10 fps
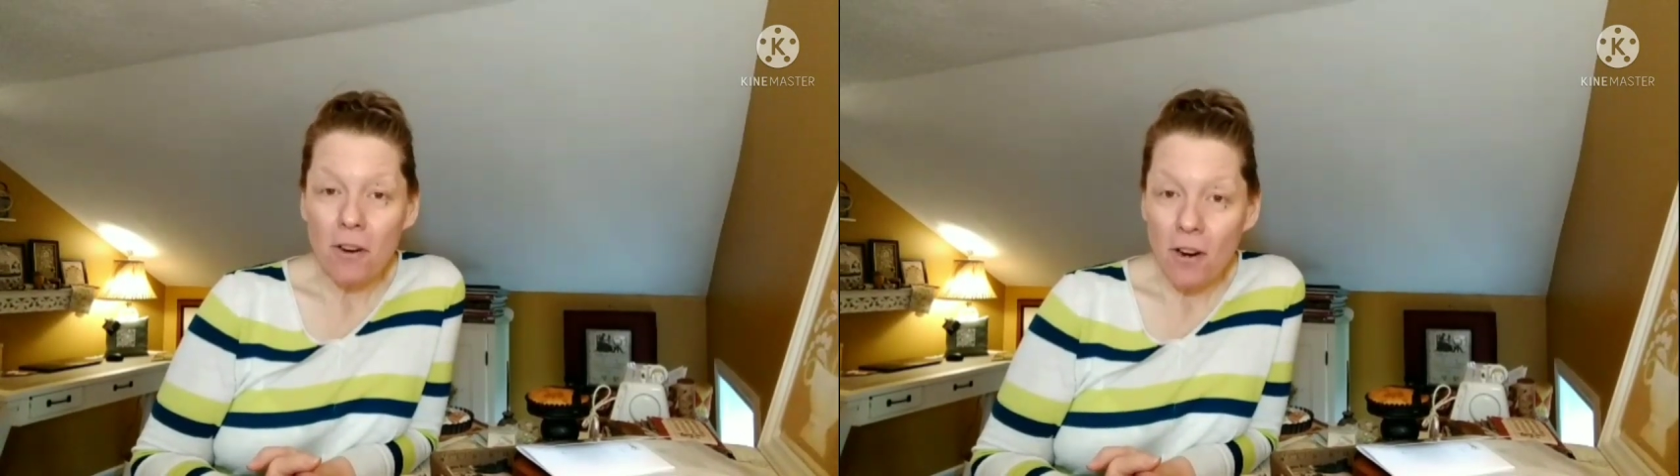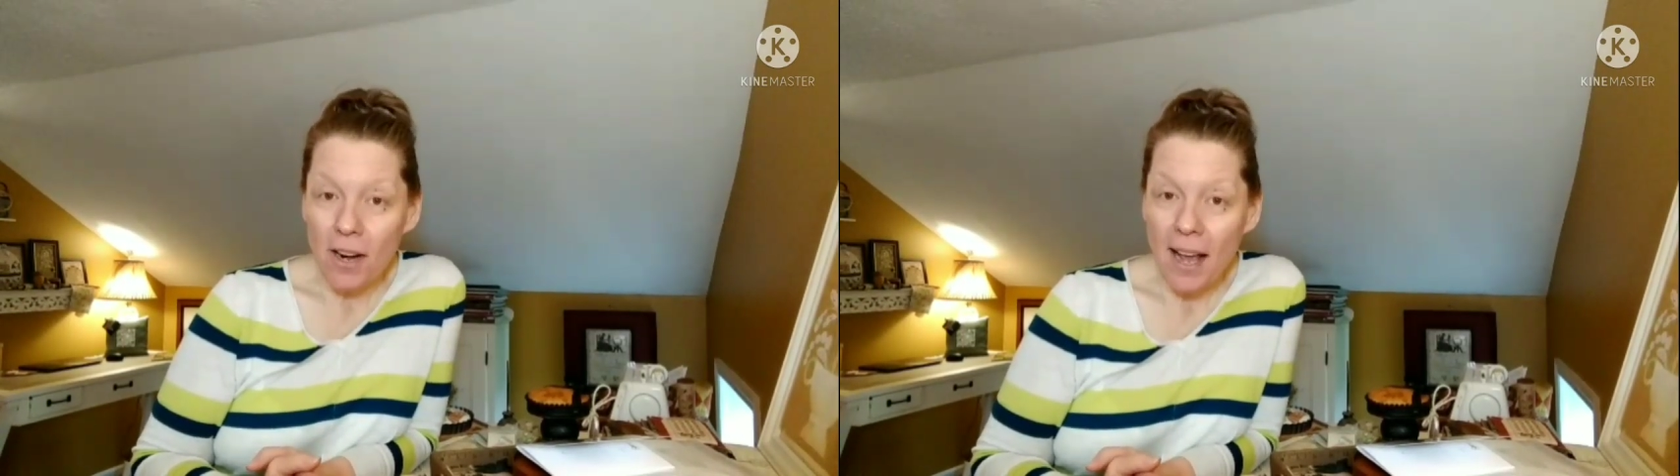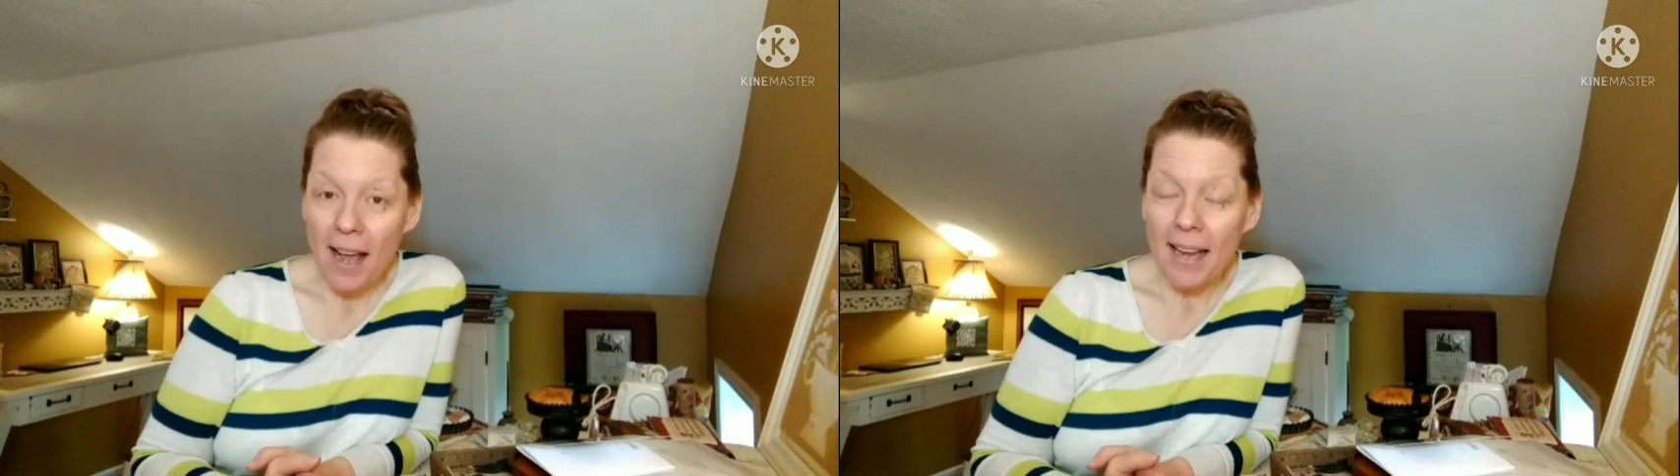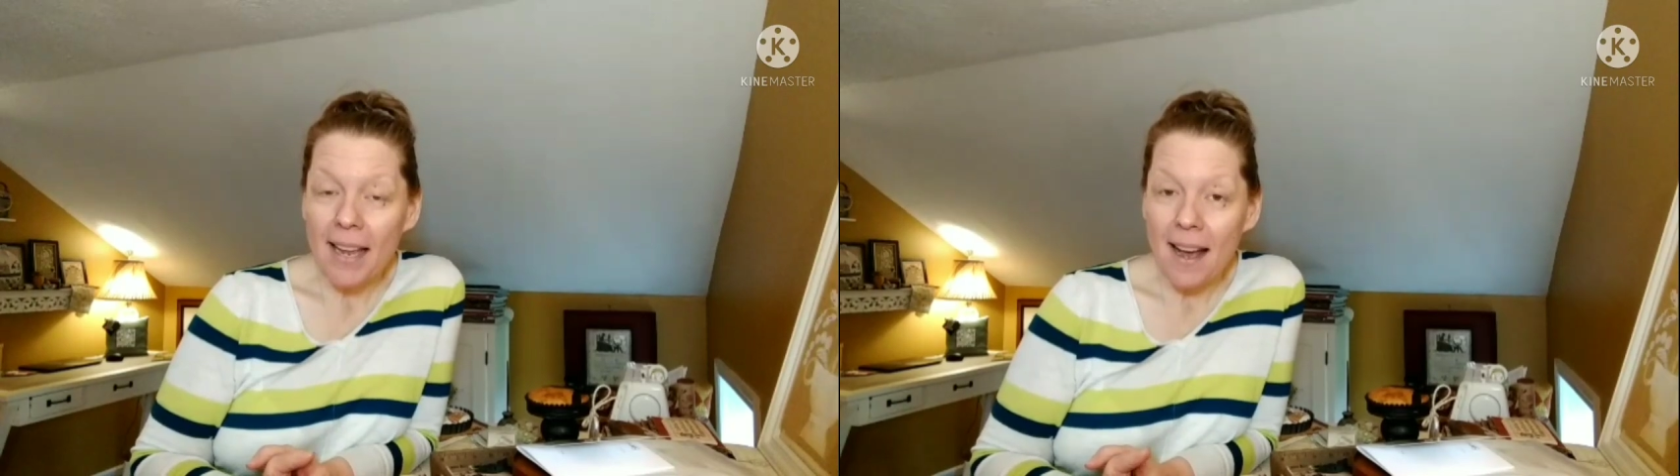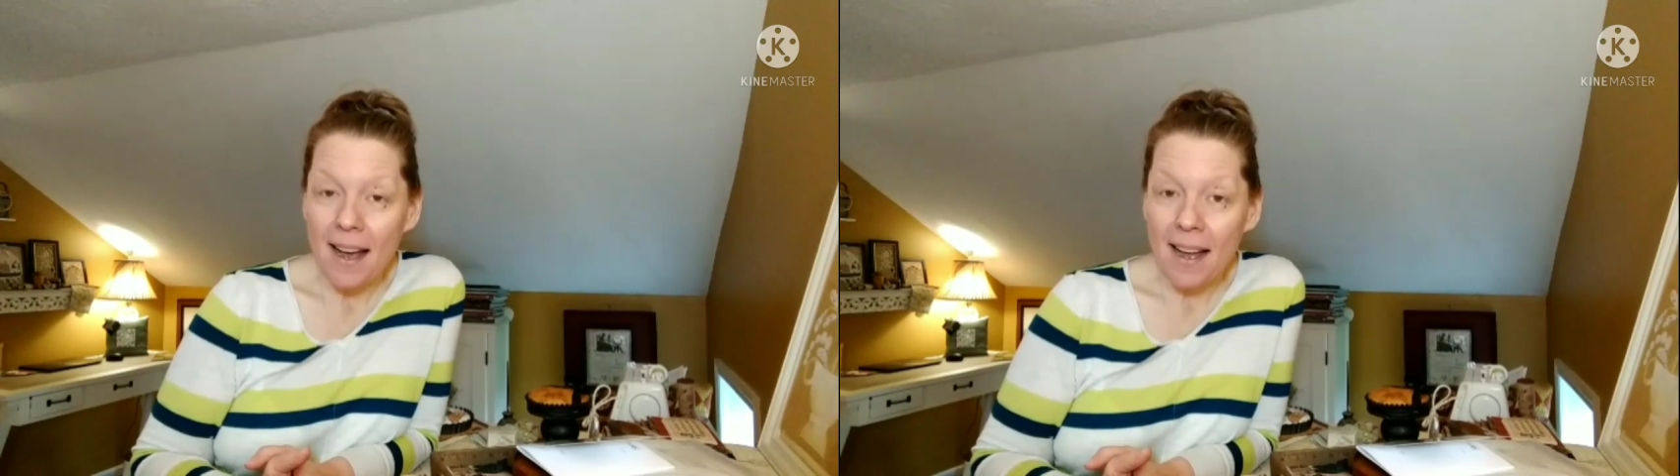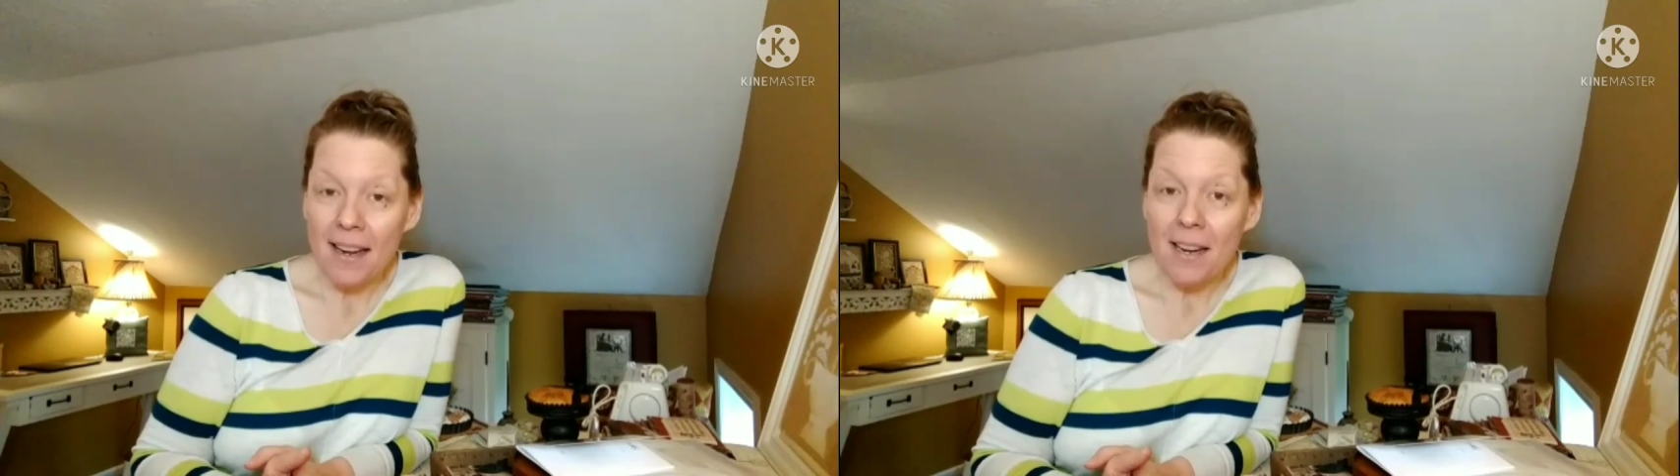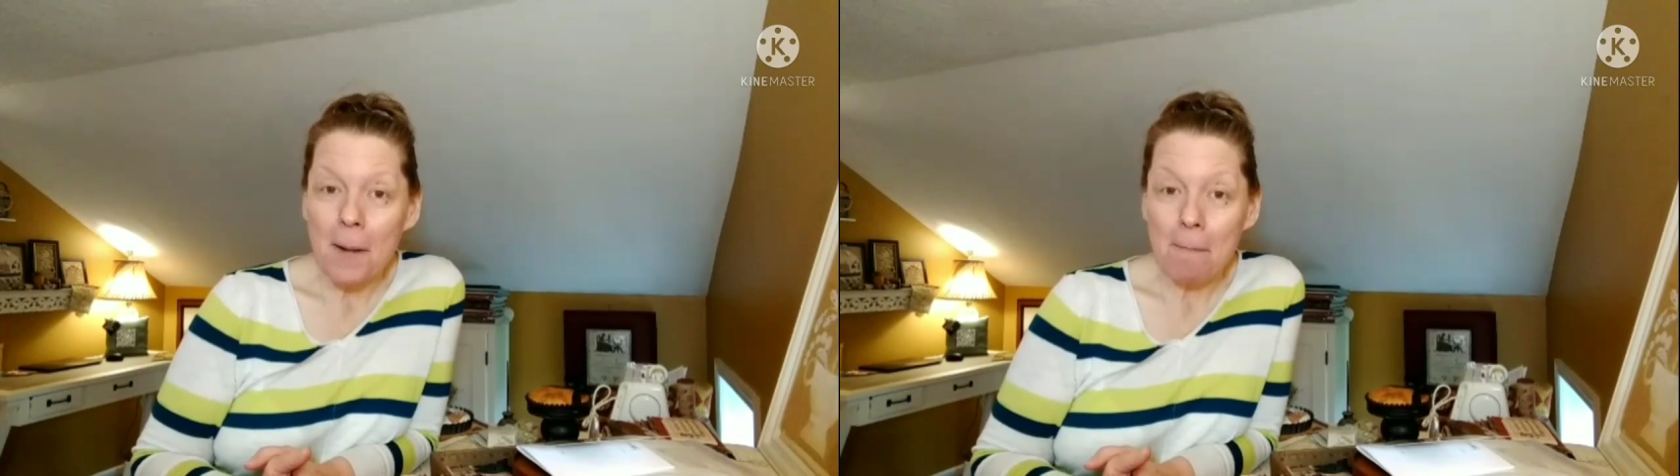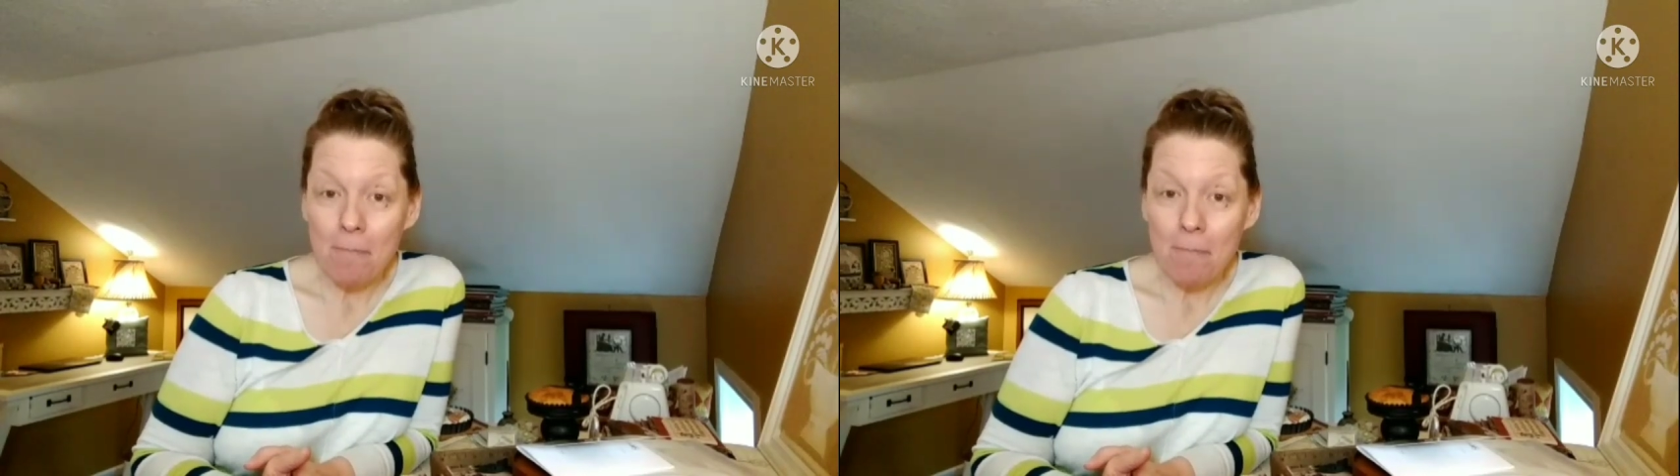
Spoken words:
her and I on